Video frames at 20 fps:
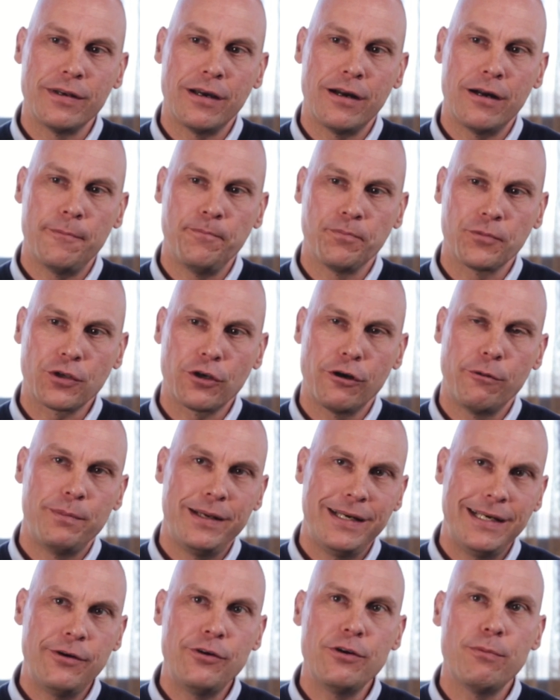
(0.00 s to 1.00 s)
now
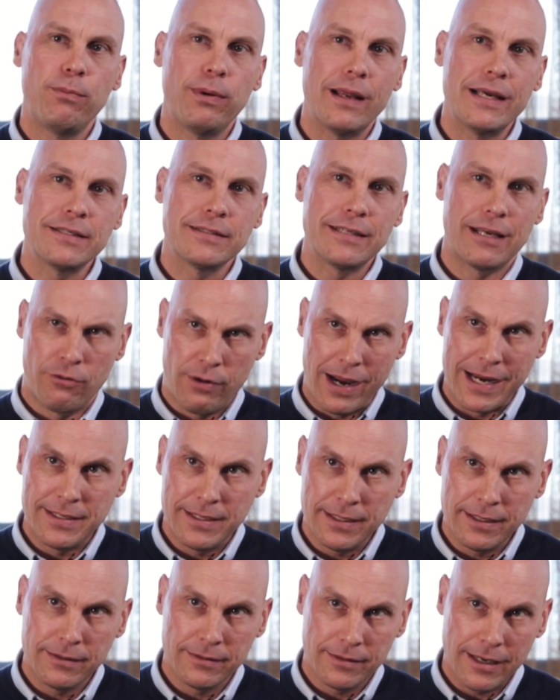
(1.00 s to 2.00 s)
completely replaced our
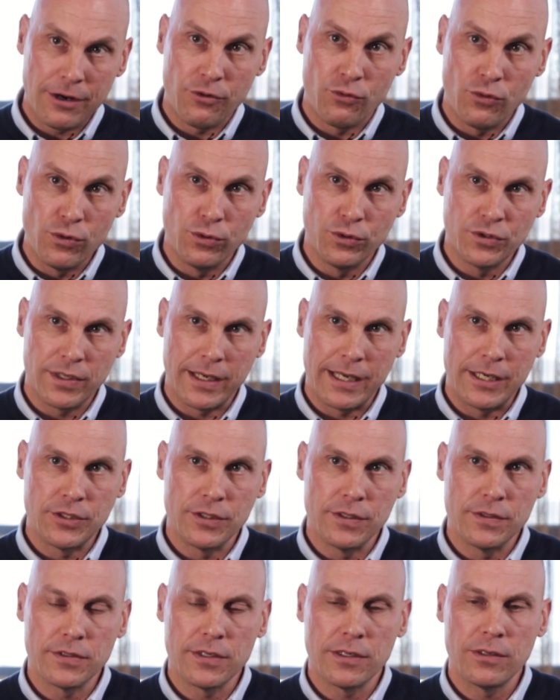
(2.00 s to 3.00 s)
rating and rules
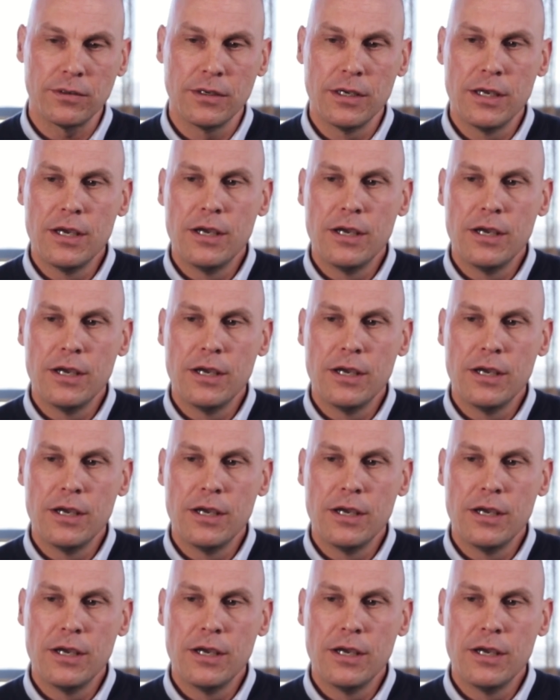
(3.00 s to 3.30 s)
engines, and